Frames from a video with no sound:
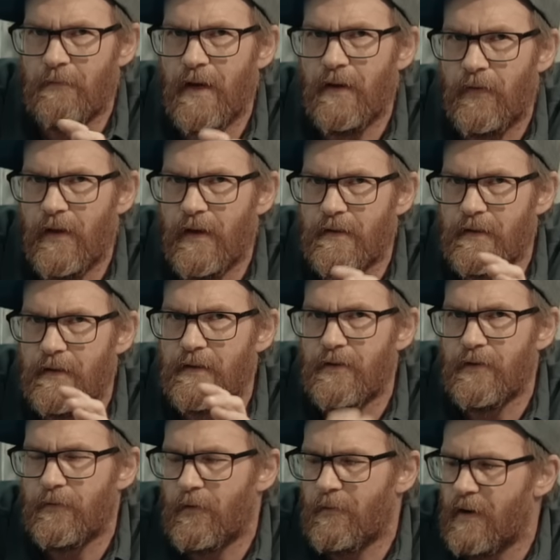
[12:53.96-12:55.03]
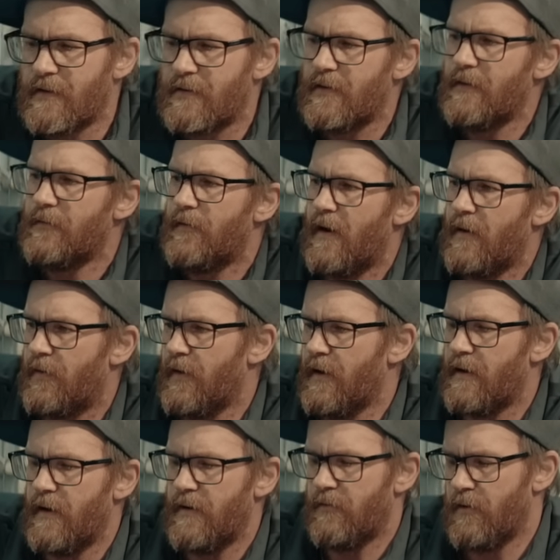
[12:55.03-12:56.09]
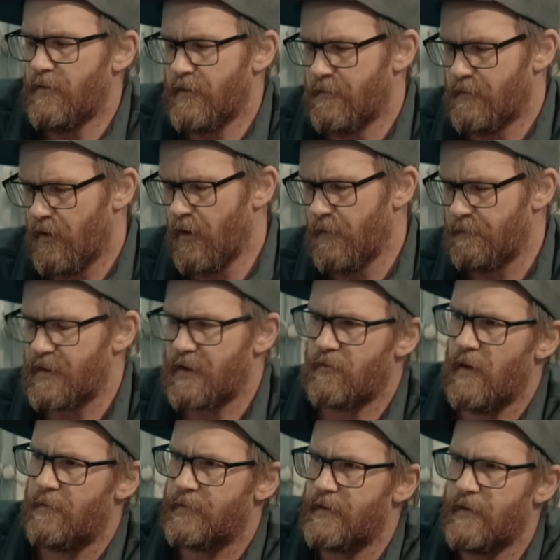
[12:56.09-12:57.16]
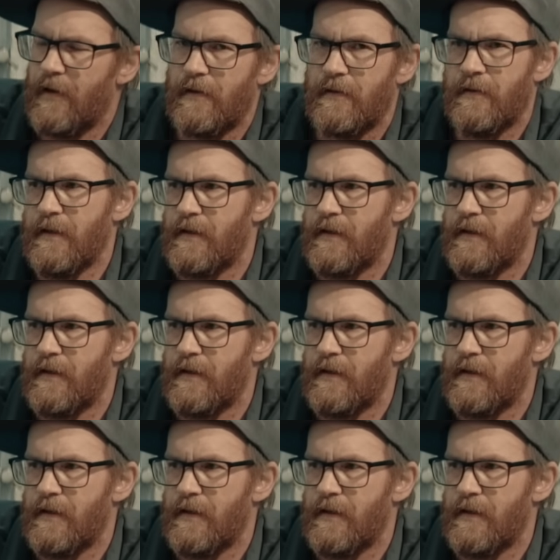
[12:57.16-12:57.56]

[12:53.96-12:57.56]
To make things easier for myself, I think I run them upswept like